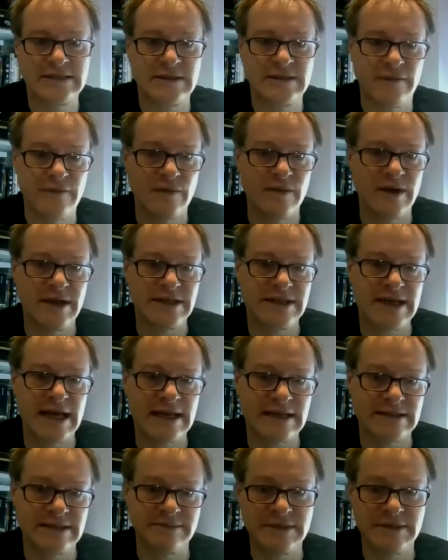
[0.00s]
software
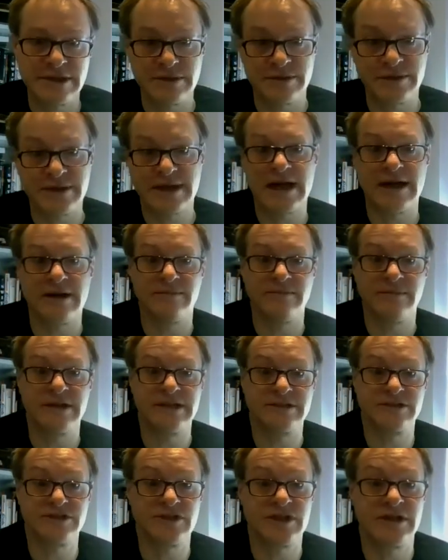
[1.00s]
takes them into account when
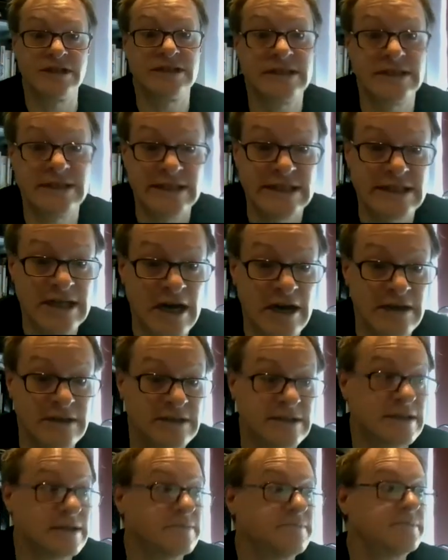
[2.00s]
it's trying to
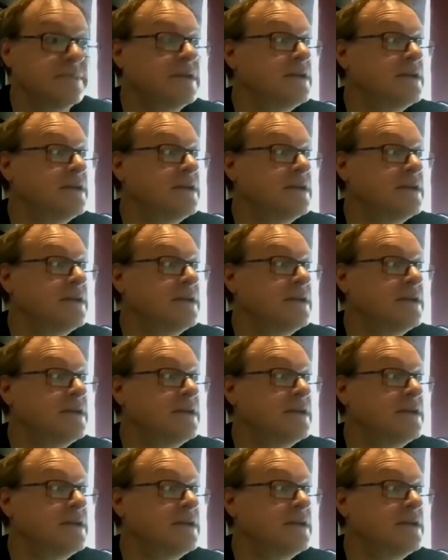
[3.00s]
decode them.